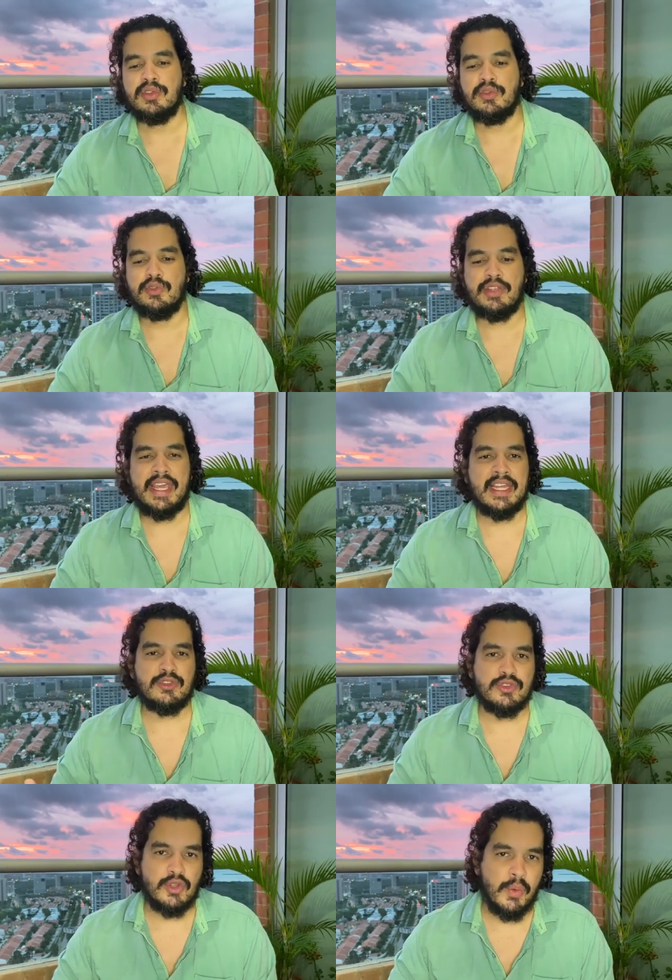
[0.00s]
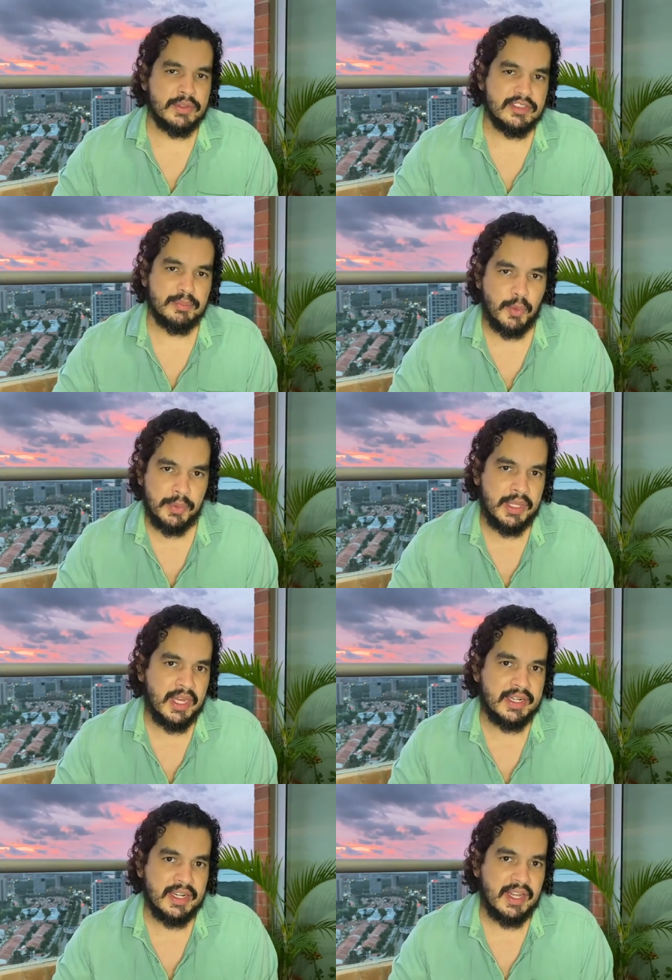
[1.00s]
to say and to show in this movie
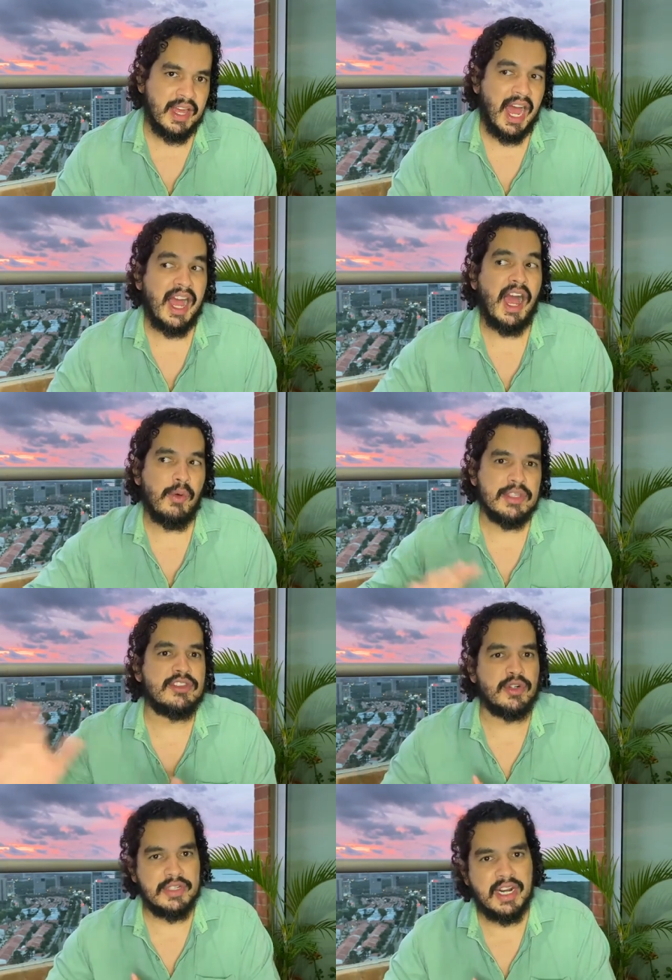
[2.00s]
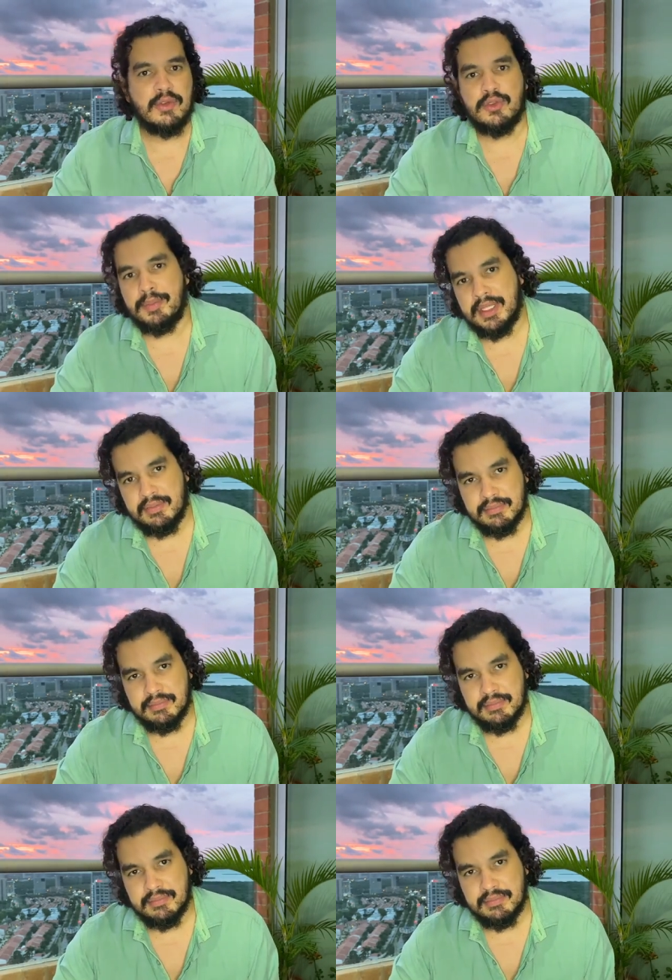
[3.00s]
and, and how it turned out to be.